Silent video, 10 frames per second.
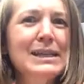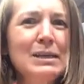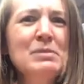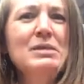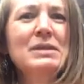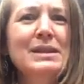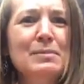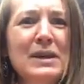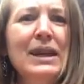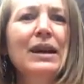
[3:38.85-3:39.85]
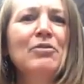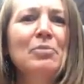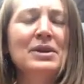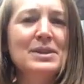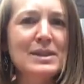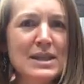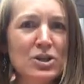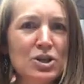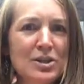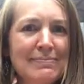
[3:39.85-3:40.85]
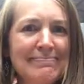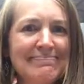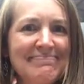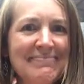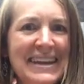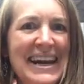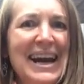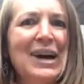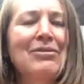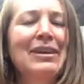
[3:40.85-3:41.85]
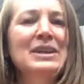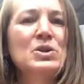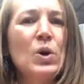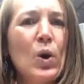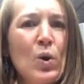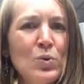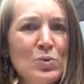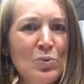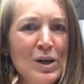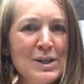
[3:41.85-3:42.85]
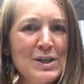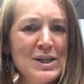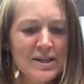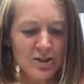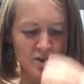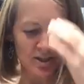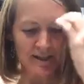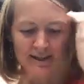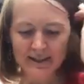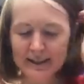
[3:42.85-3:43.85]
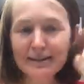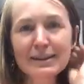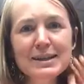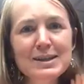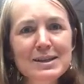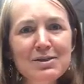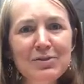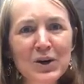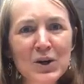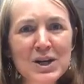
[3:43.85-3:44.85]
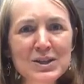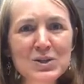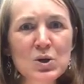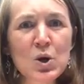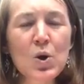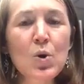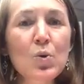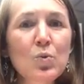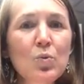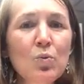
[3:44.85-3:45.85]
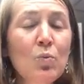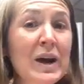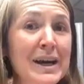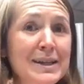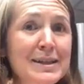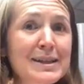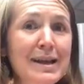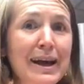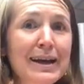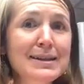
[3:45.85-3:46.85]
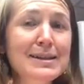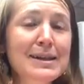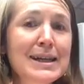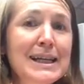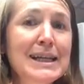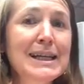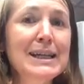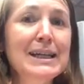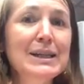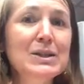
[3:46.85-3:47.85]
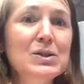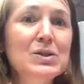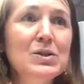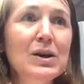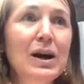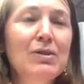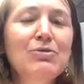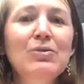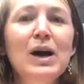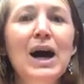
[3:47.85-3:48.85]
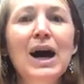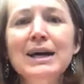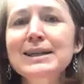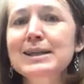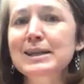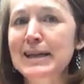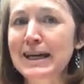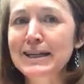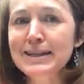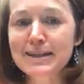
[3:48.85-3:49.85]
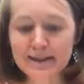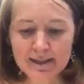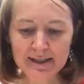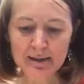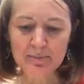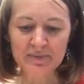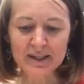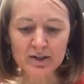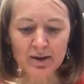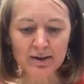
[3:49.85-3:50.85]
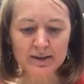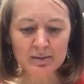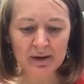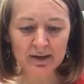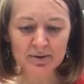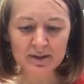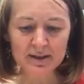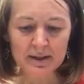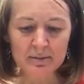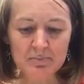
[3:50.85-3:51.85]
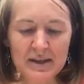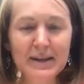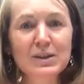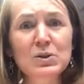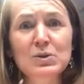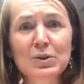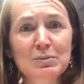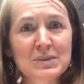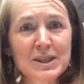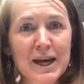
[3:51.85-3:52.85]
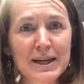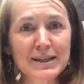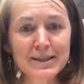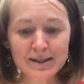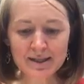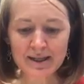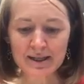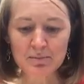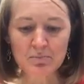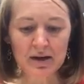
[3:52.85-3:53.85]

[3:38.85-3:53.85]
he seems to be speaking of prestige, of his own prestige. He lists the various ways that he is of high status. He talks about being circumcised.